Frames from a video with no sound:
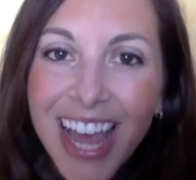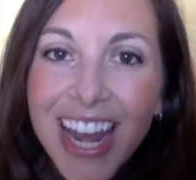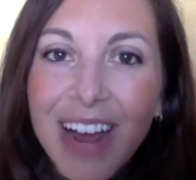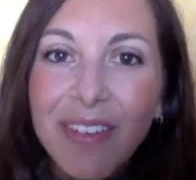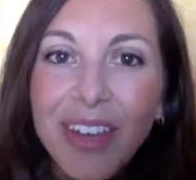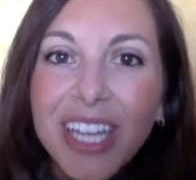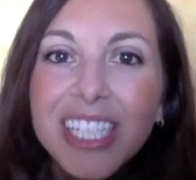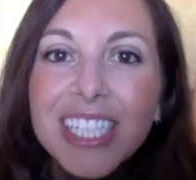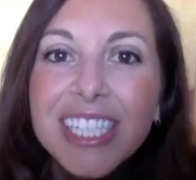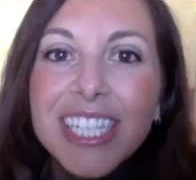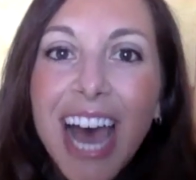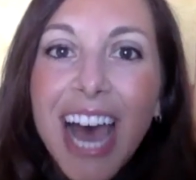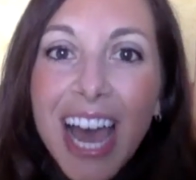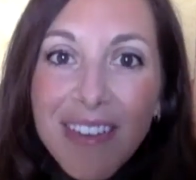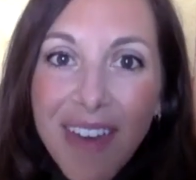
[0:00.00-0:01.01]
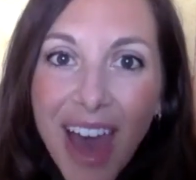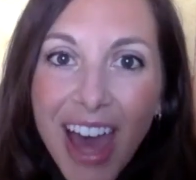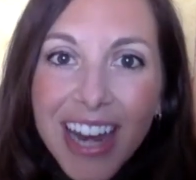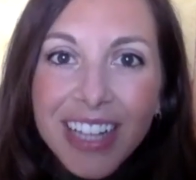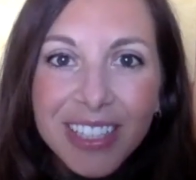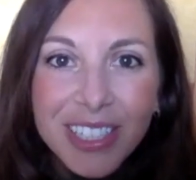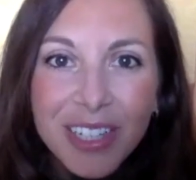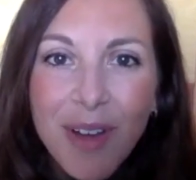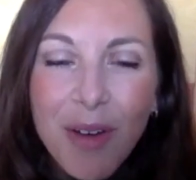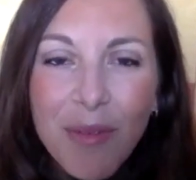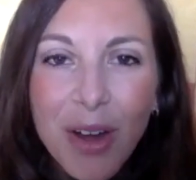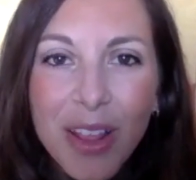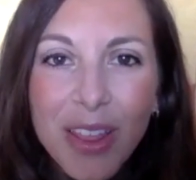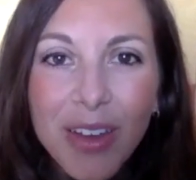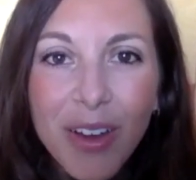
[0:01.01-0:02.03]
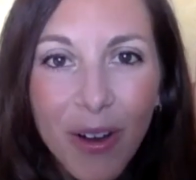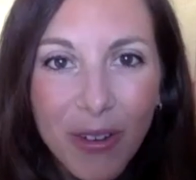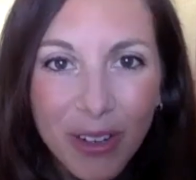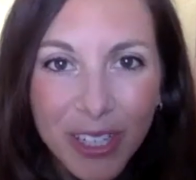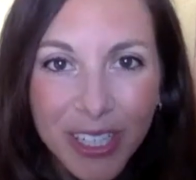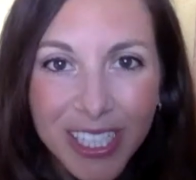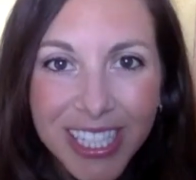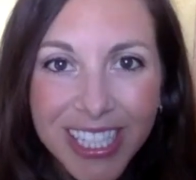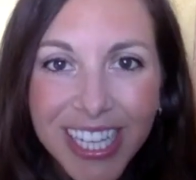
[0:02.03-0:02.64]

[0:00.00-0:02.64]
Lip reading: Now we get to dive in and learn about one of the owners,